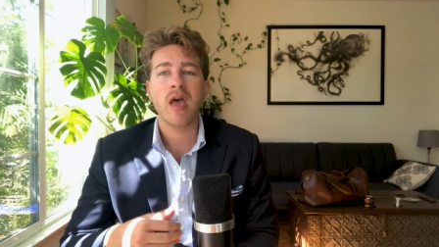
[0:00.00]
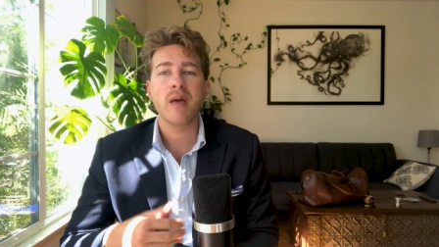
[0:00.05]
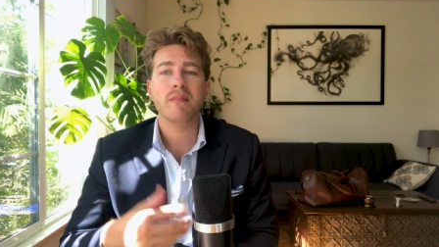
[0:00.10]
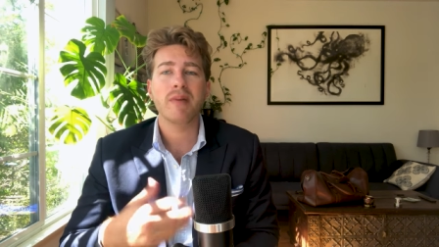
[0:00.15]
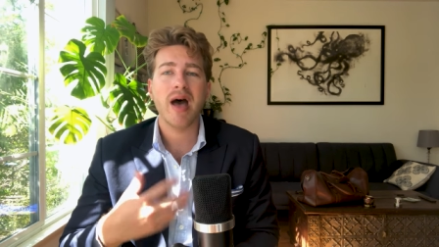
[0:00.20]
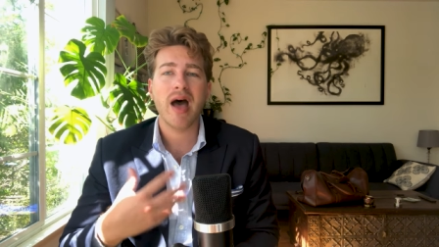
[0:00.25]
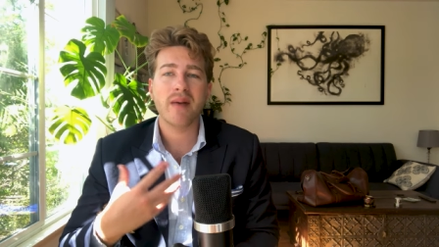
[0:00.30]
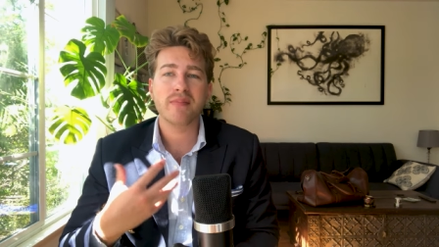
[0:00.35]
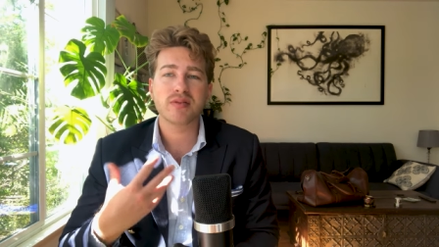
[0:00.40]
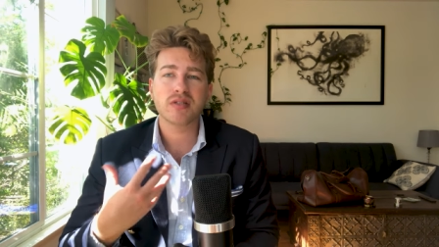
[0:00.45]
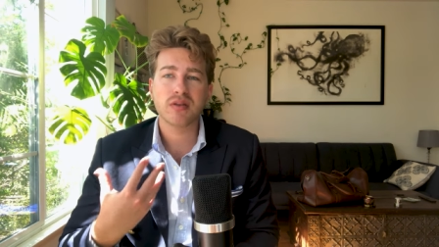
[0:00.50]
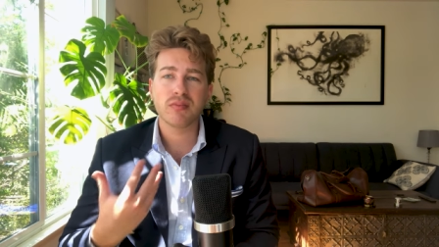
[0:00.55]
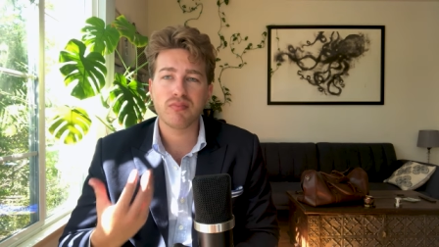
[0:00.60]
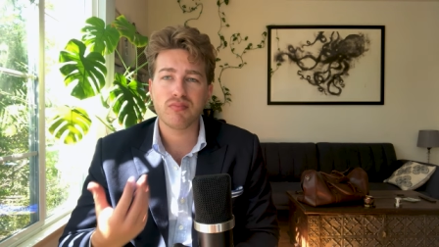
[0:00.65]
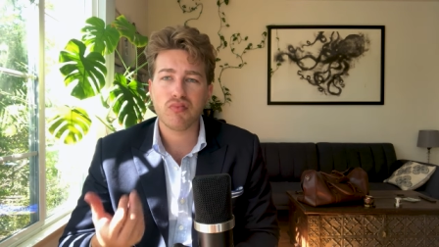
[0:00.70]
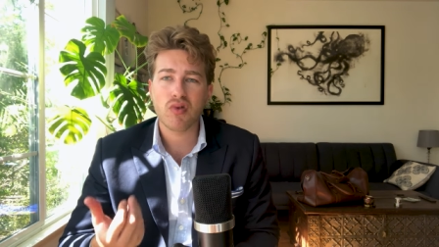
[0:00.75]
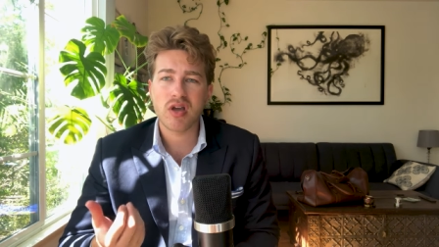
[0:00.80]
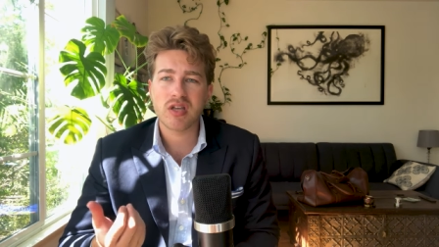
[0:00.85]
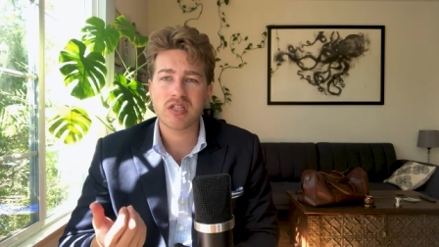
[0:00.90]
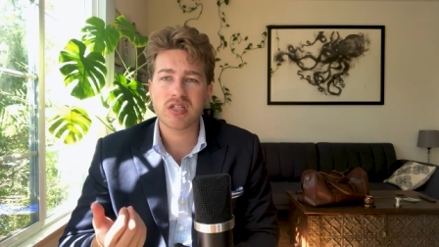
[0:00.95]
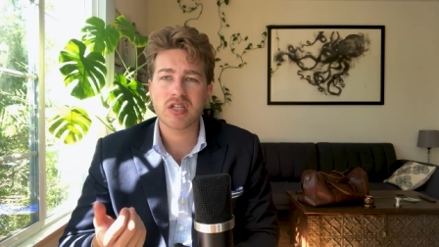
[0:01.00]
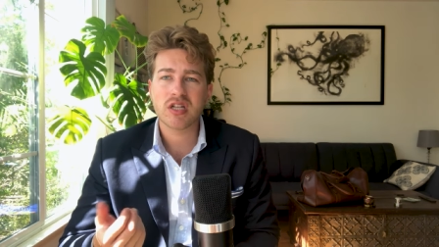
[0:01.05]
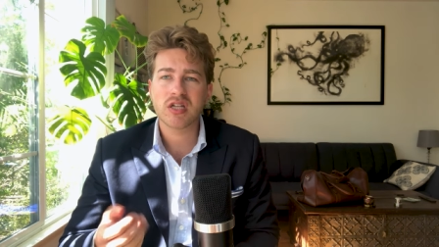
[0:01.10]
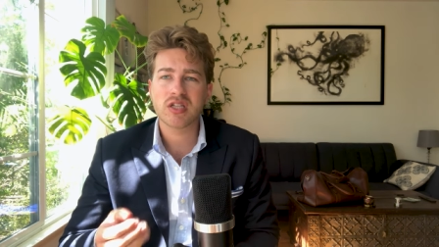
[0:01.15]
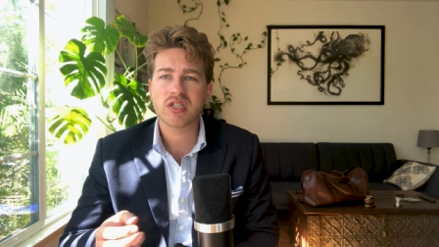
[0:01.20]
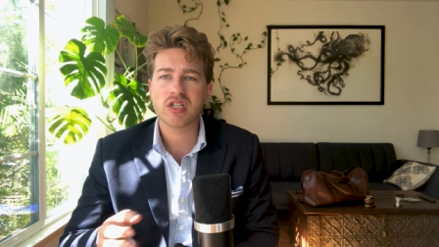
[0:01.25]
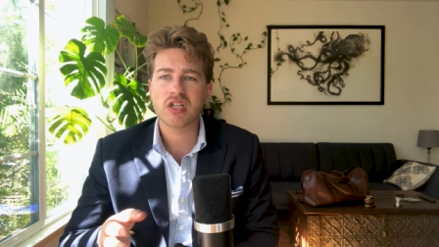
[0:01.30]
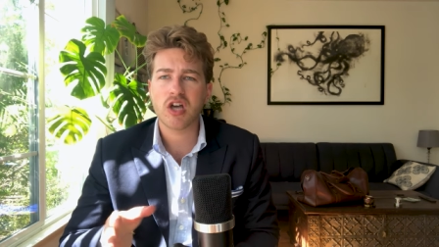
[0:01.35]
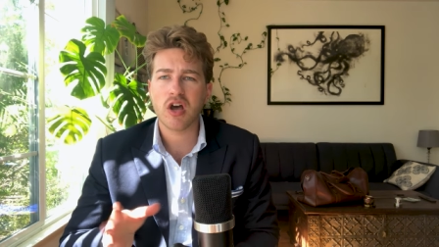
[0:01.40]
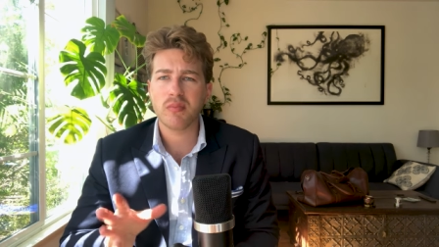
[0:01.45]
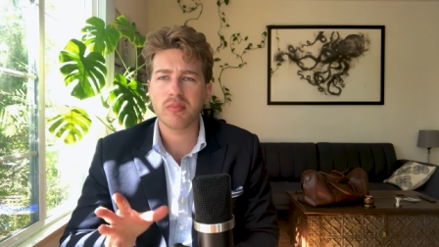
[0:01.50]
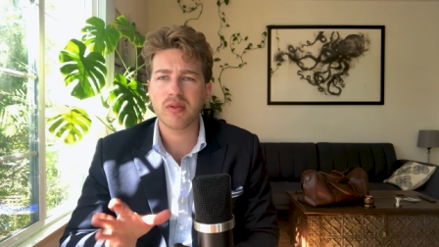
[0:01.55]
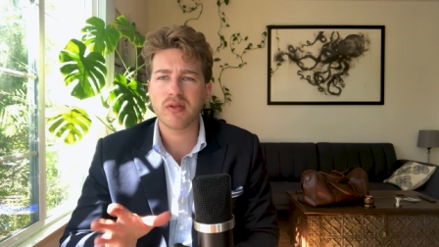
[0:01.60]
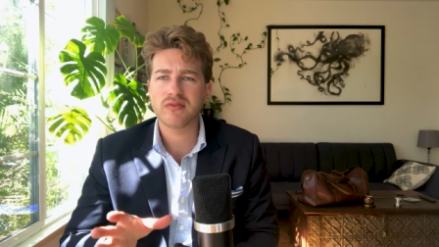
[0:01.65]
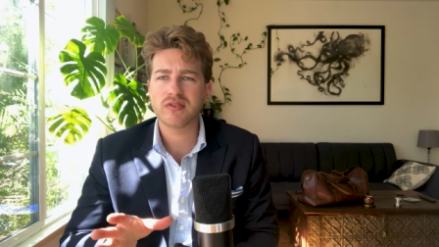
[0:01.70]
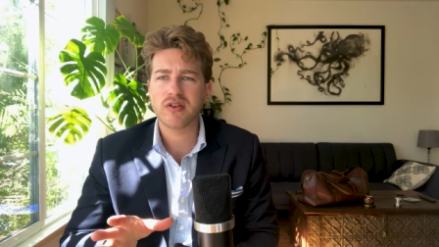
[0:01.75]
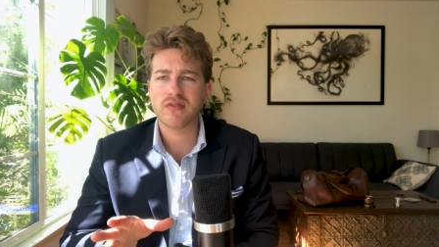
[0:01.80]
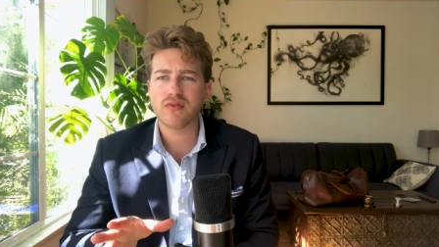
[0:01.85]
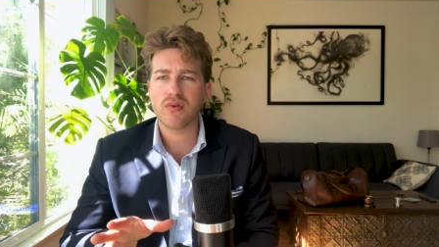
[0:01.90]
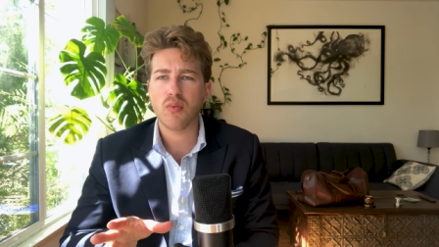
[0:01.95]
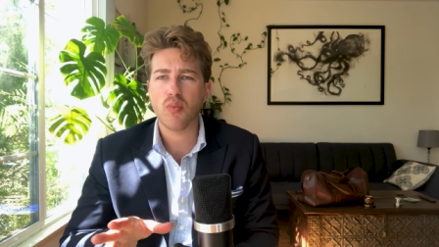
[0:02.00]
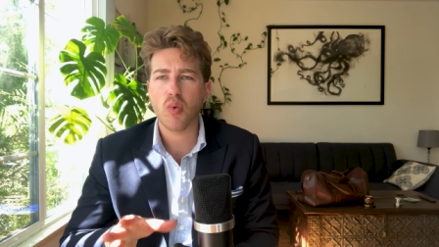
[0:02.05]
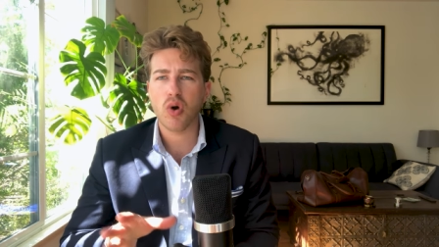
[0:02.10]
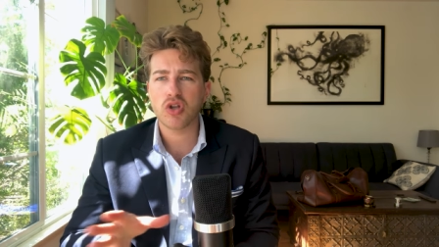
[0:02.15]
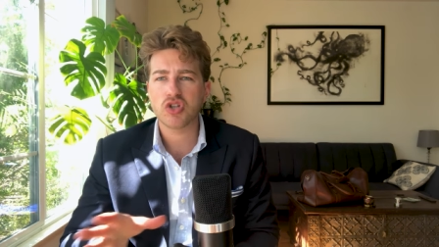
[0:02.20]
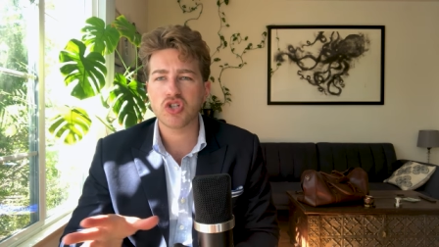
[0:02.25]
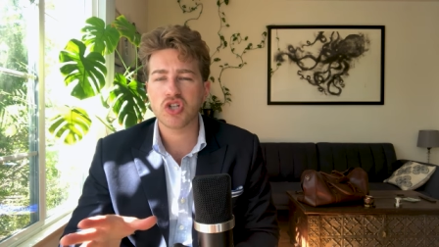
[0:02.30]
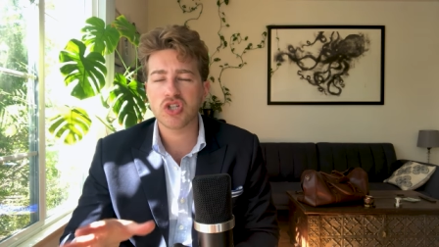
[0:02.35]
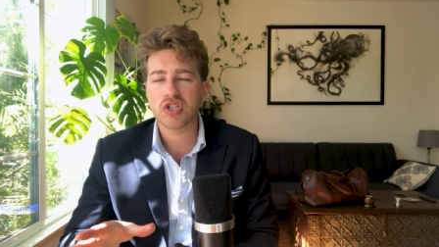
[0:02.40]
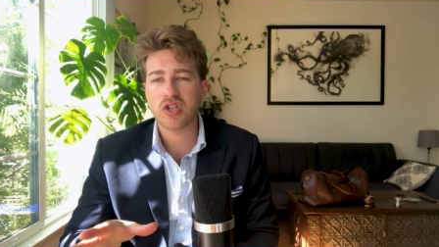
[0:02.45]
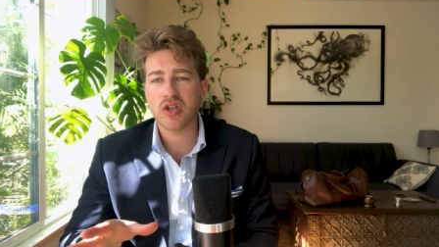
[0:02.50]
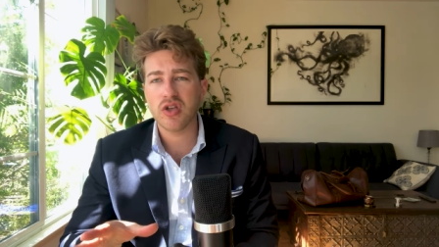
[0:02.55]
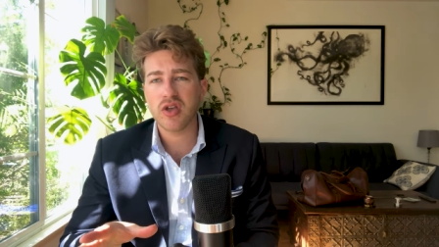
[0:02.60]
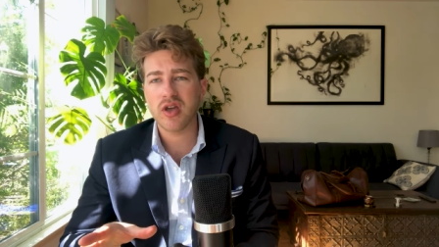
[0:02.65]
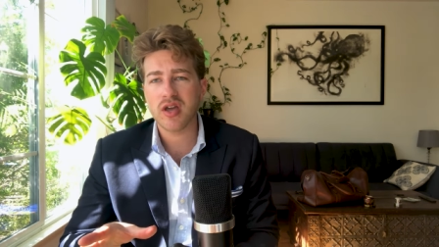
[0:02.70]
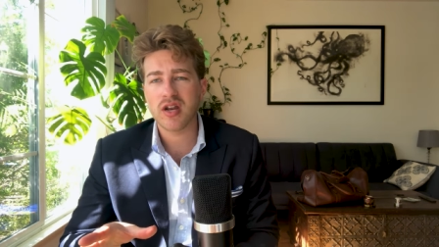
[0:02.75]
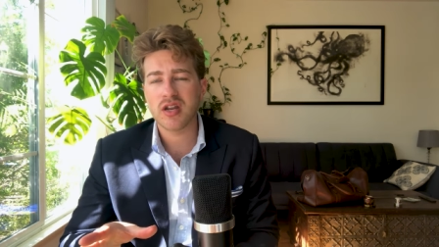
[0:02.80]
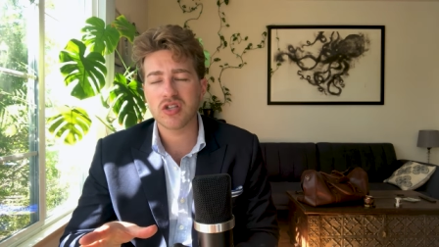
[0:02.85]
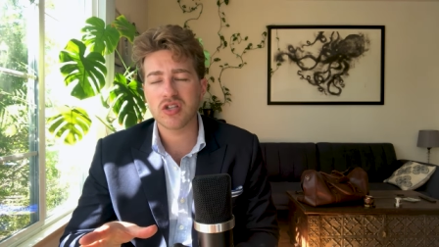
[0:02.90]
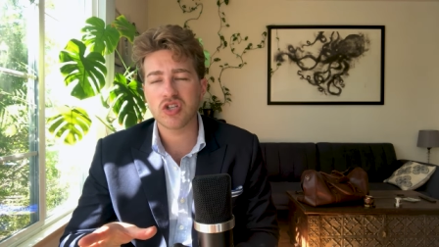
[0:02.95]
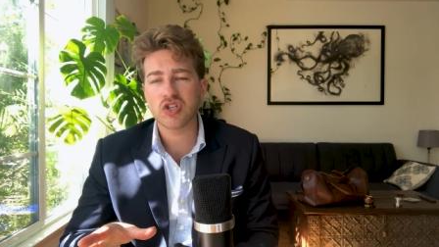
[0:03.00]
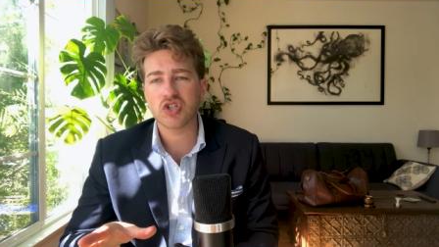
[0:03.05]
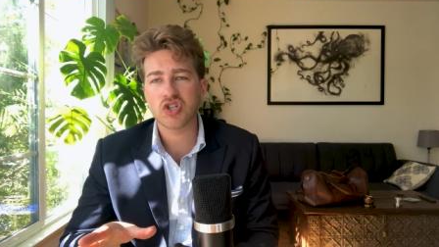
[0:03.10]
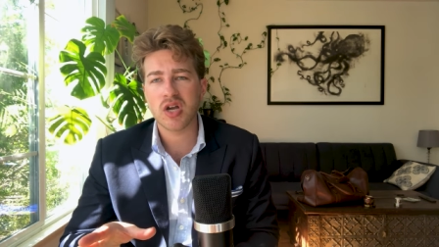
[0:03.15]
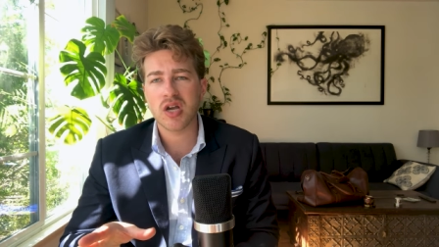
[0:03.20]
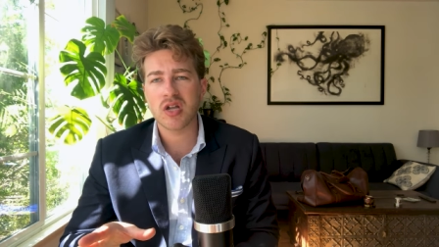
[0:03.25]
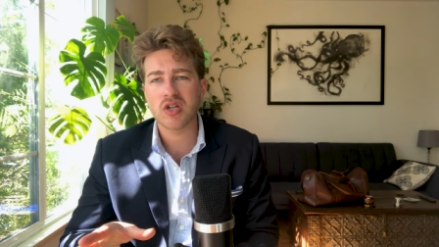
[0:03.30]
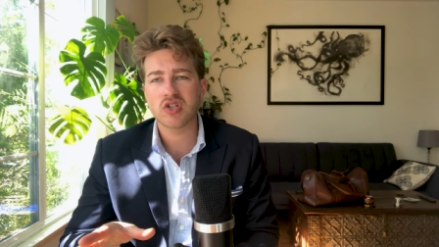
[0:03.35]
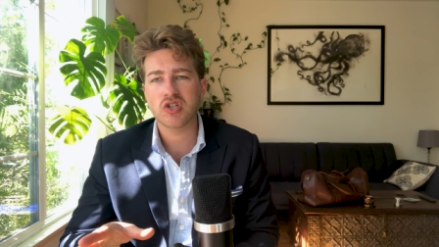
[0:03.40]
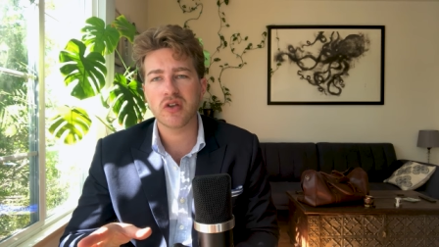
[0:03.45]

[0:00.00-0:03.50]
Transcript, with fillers: perhaps some bracelets, a couple of different watches that you can interchange.